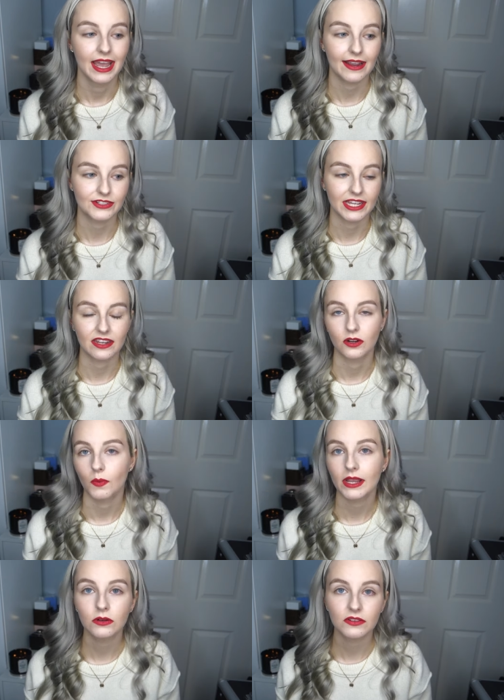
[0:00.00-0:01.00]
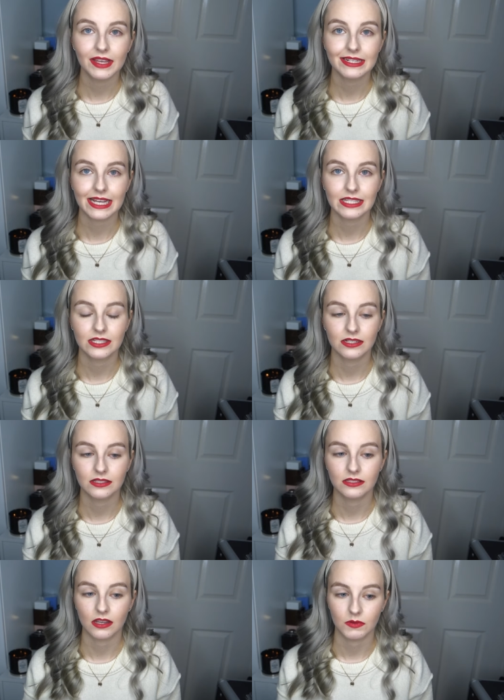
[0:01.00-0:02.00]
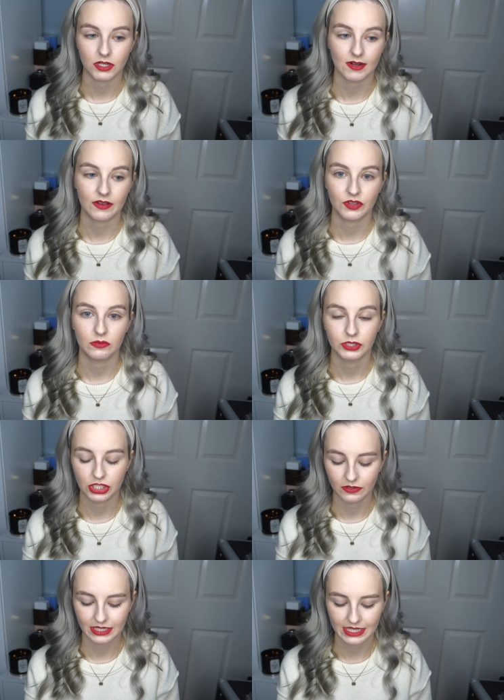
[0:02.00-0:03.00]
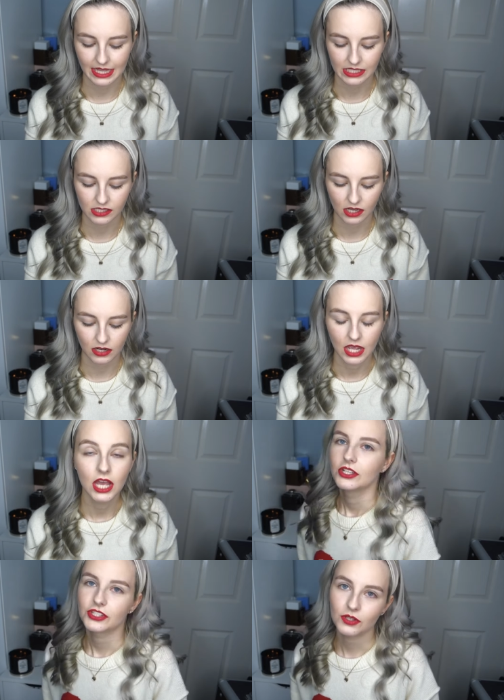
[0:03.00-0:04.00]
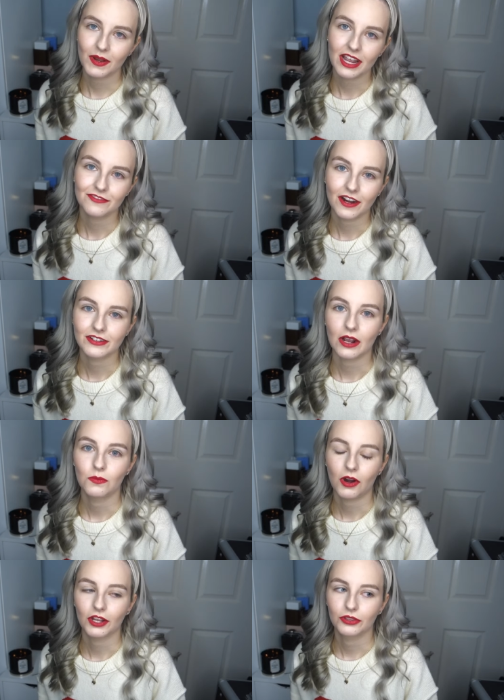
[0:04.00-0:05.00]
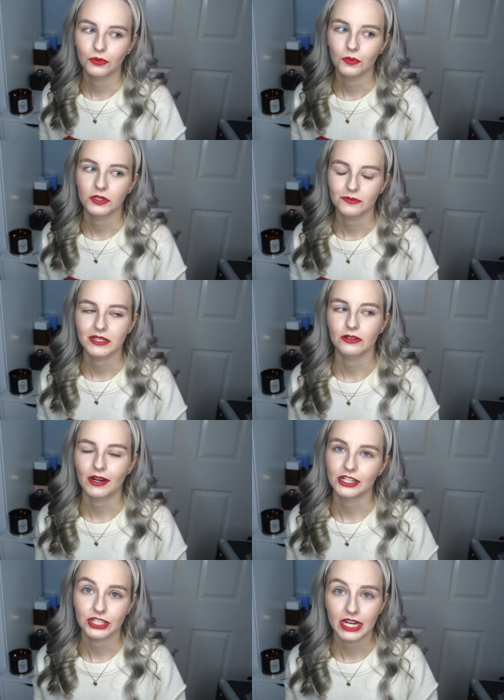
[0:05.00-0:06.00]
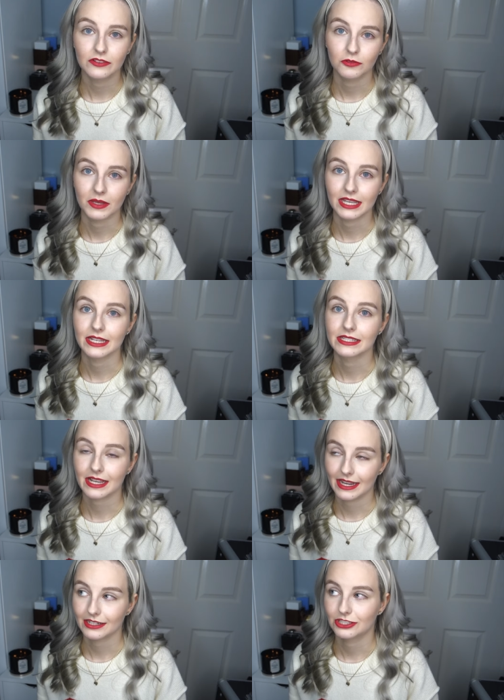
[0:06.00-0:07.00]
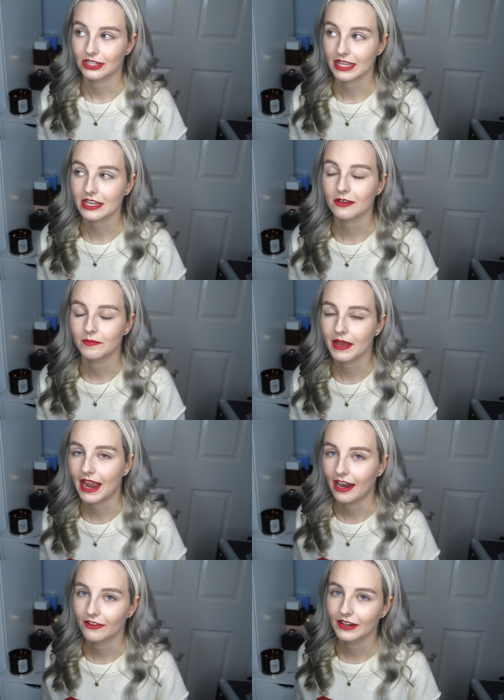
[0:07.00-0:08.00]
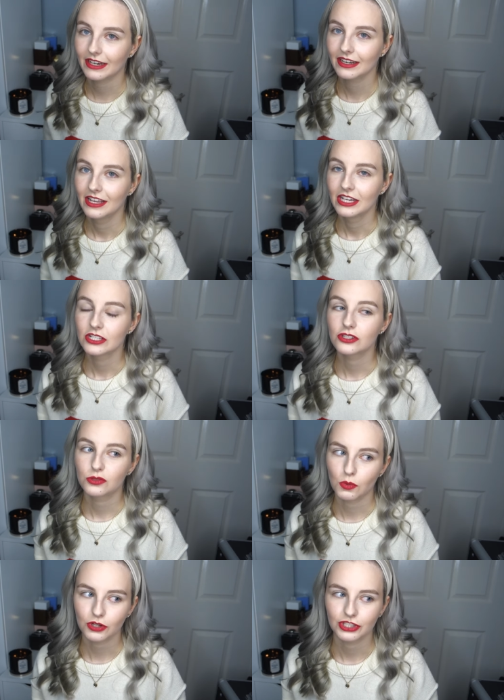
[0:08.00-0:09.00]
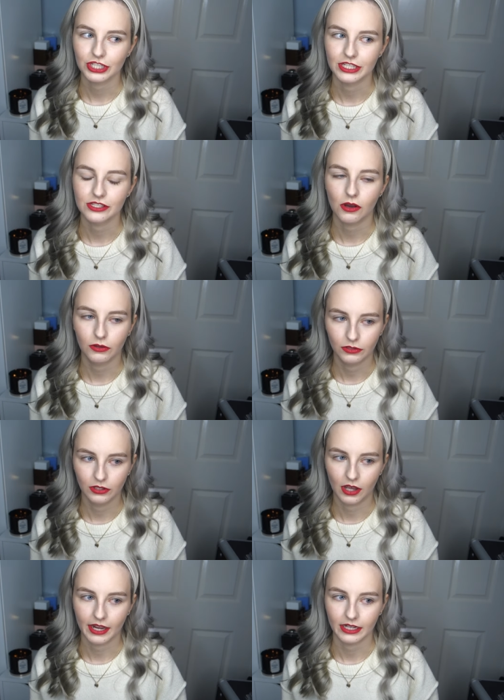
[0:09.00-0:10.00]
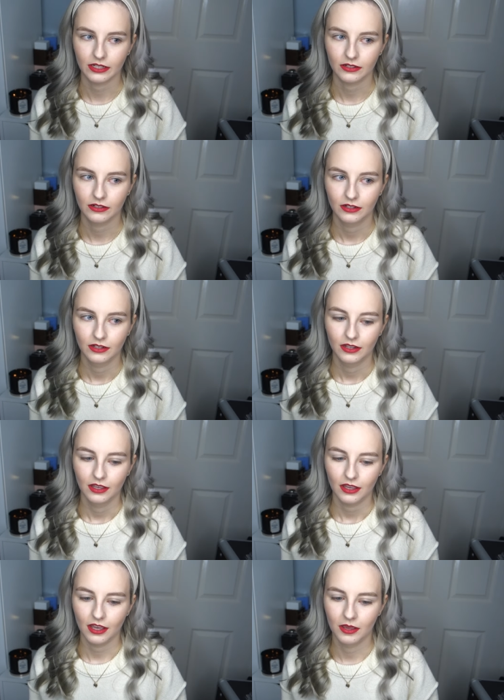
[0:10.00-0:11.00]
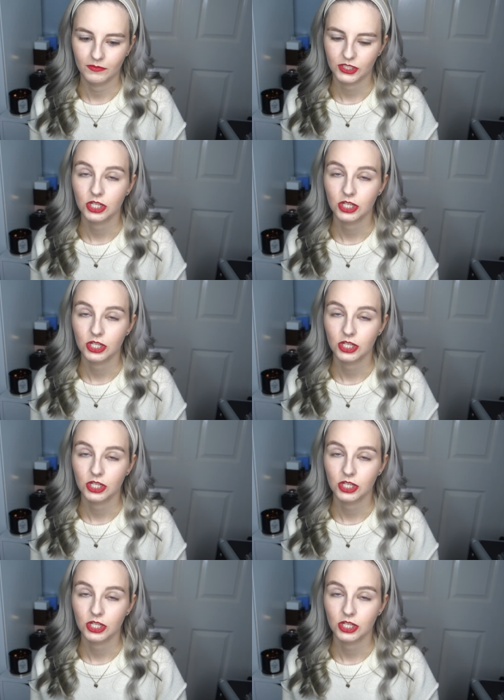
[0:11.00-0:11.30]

have taken away all of their testers so we don't have that opportunity. So, so the way I found out what I thought would be the right shade for me is actually comparing swatches online um,